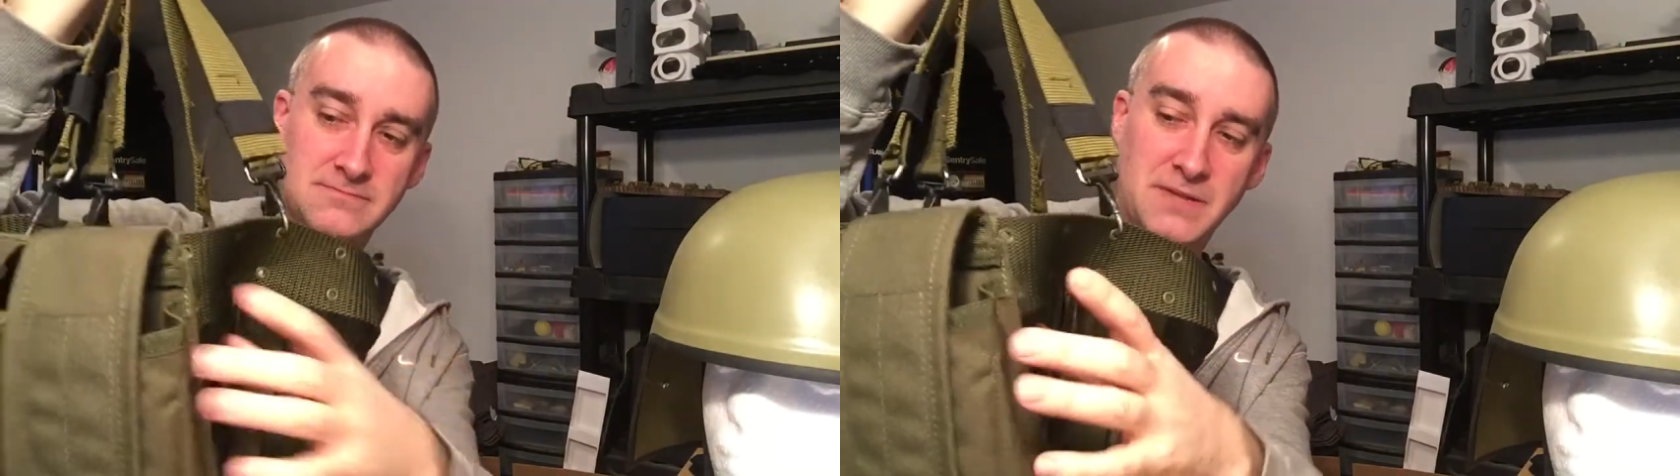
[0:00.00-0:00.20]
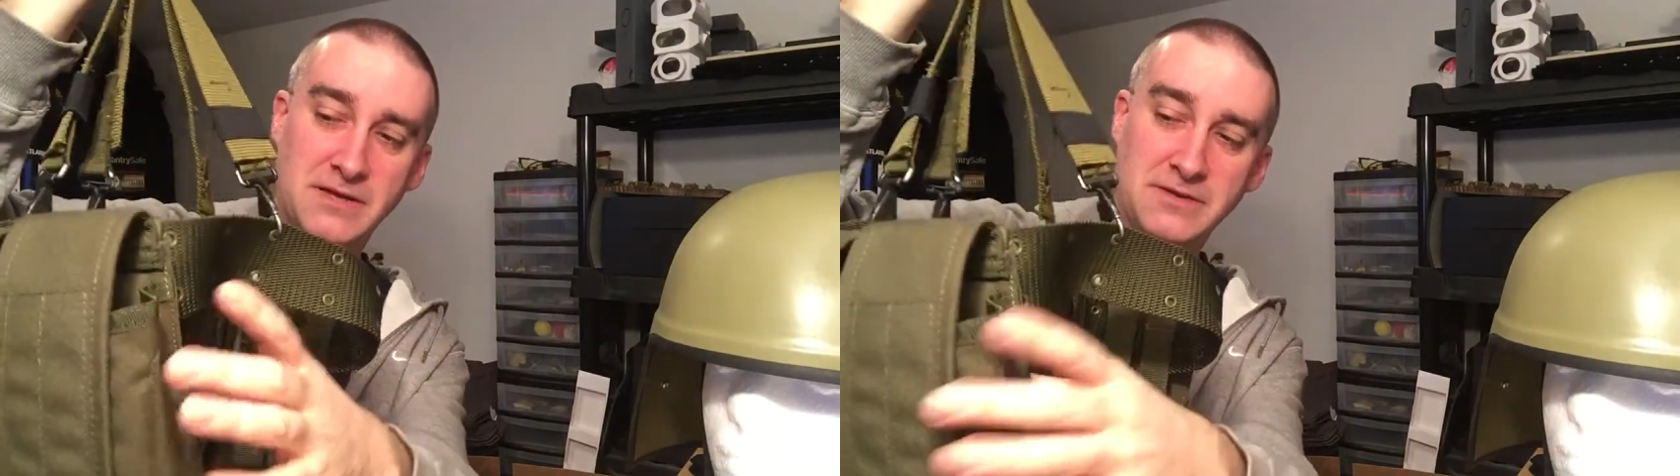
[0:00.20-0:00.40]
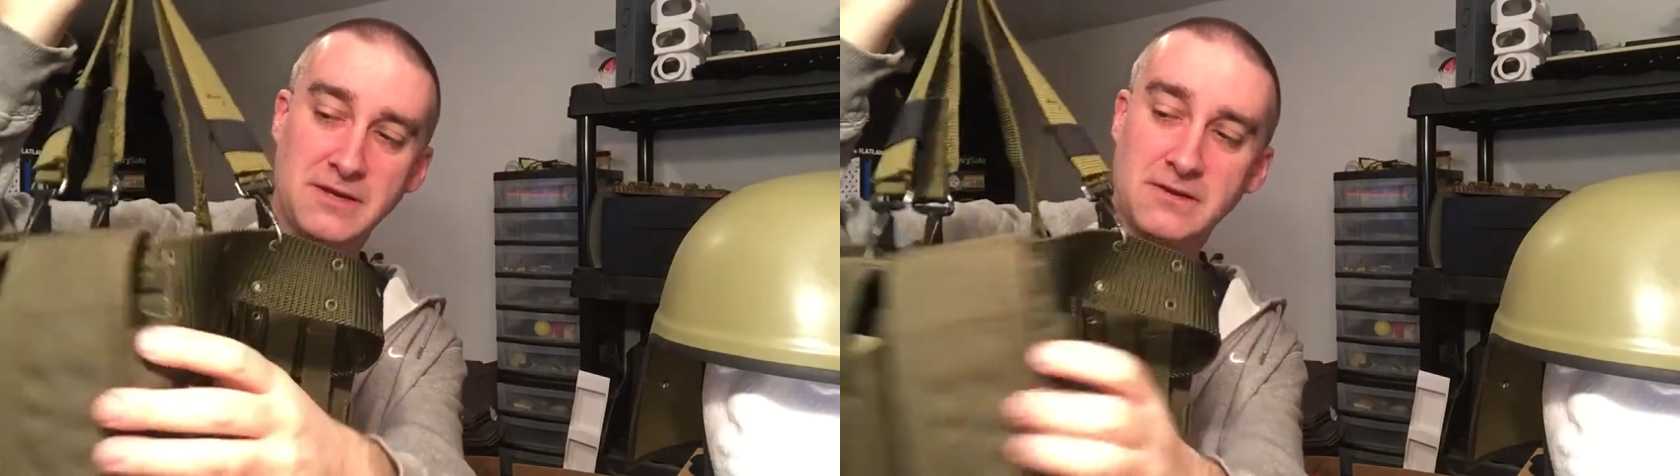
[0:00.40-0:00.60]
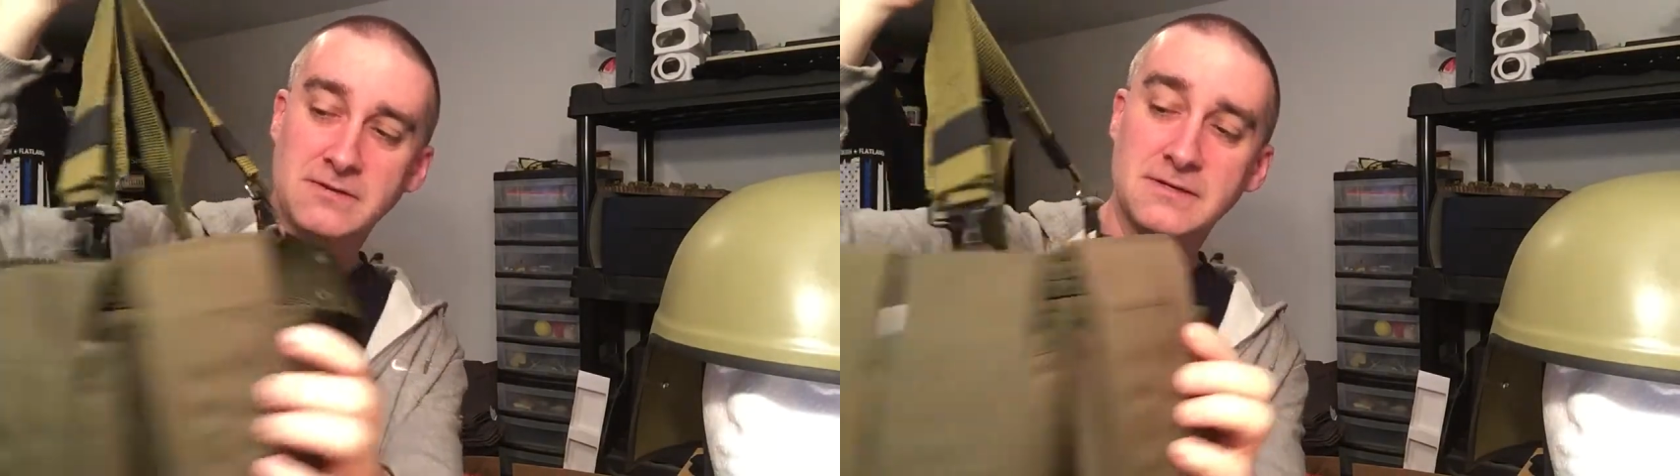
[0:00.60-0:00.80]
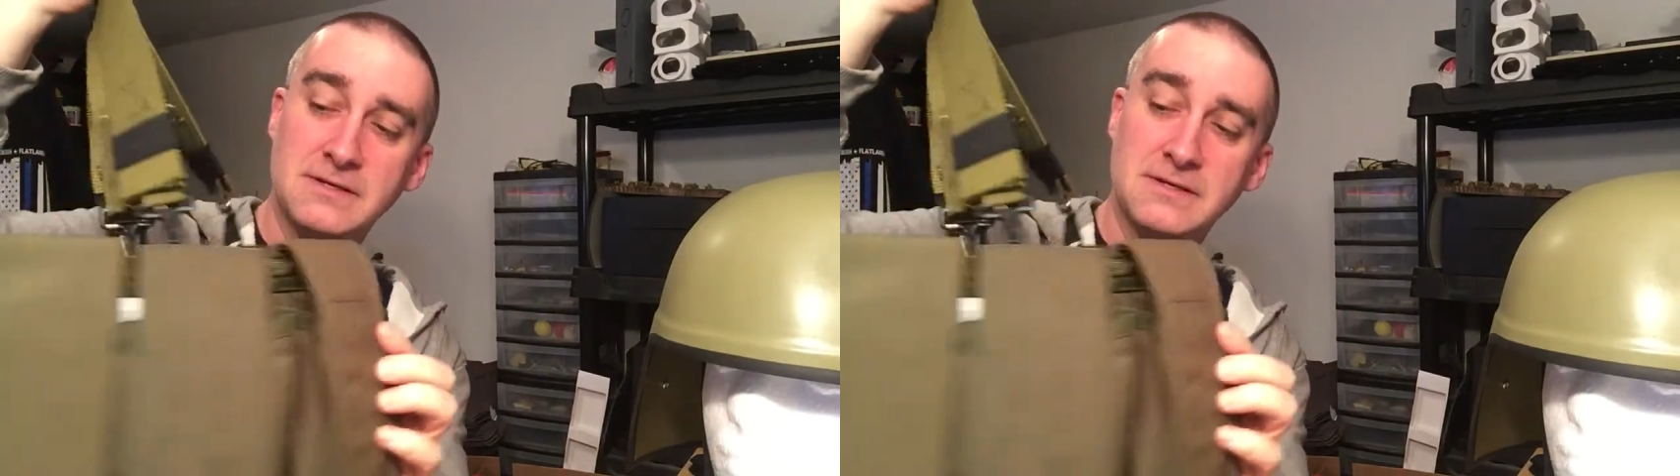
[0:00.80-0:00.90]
belt here.